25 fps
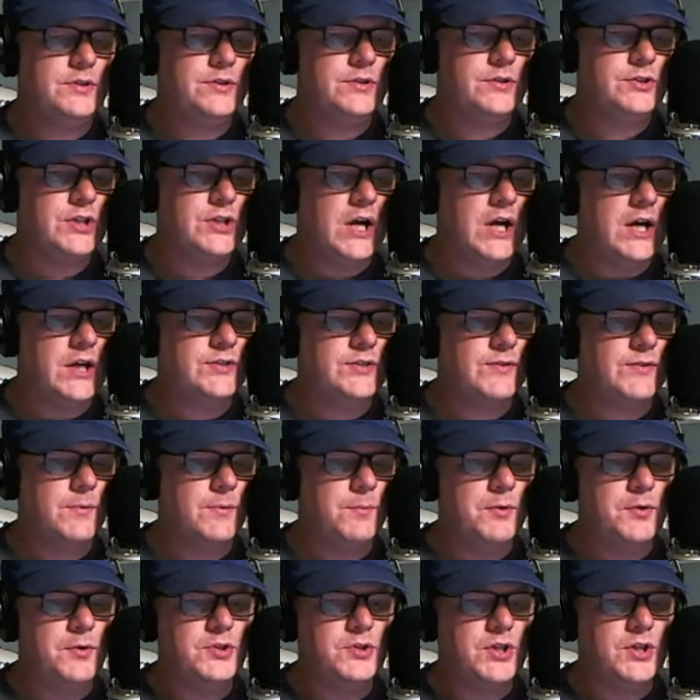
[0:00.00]
Josh from
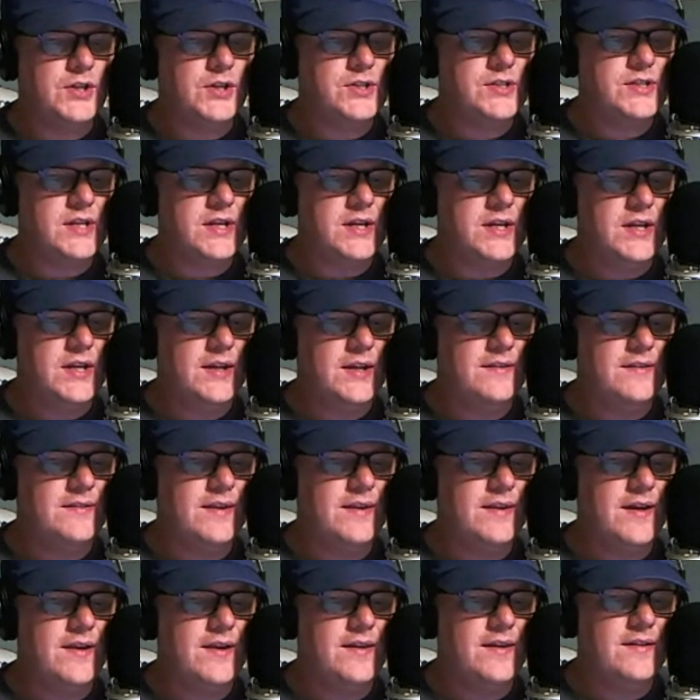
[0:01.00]
New Jersey, he
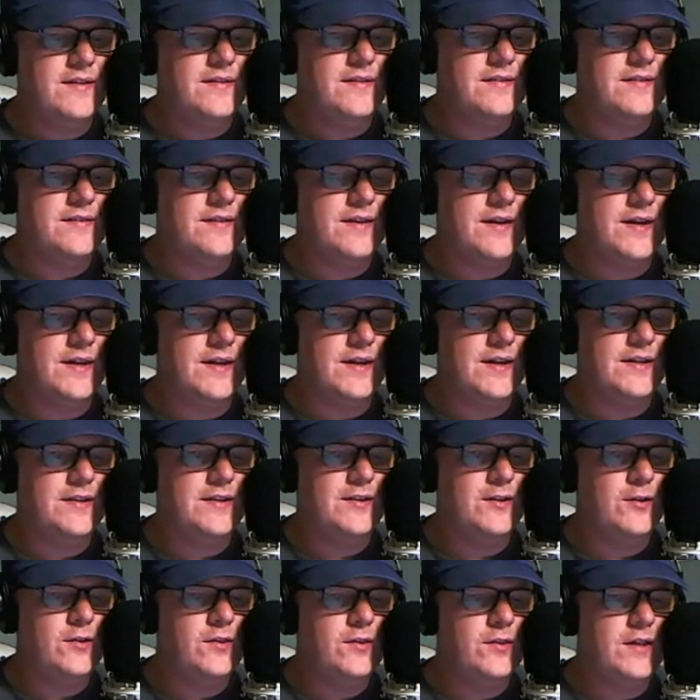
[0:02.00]
says, do
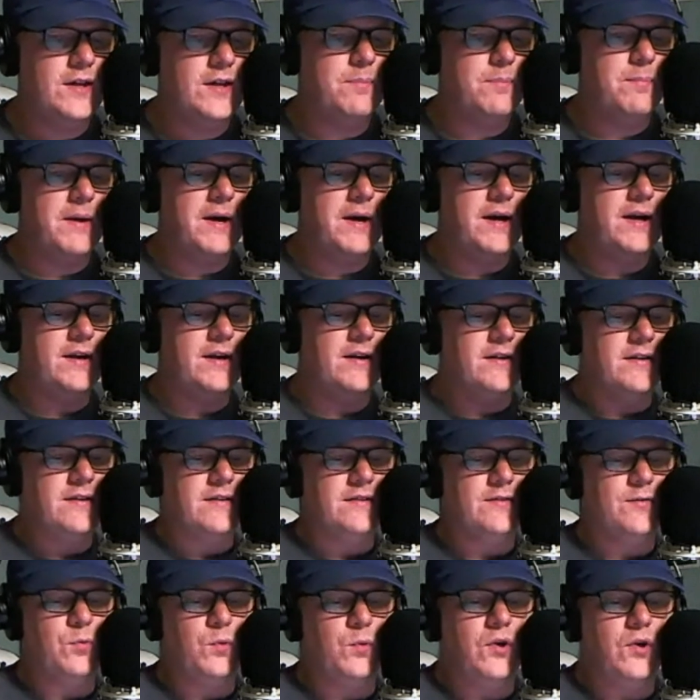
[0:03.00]
you think
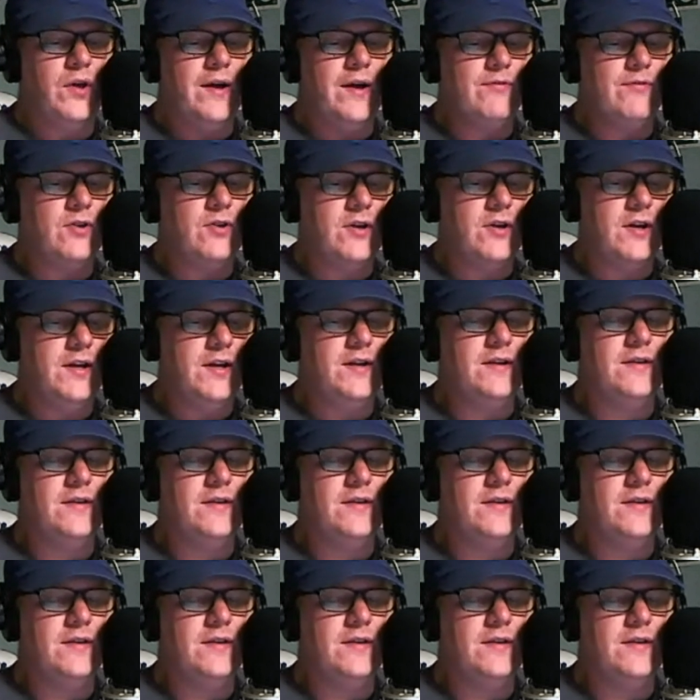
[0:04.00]
Baez will ever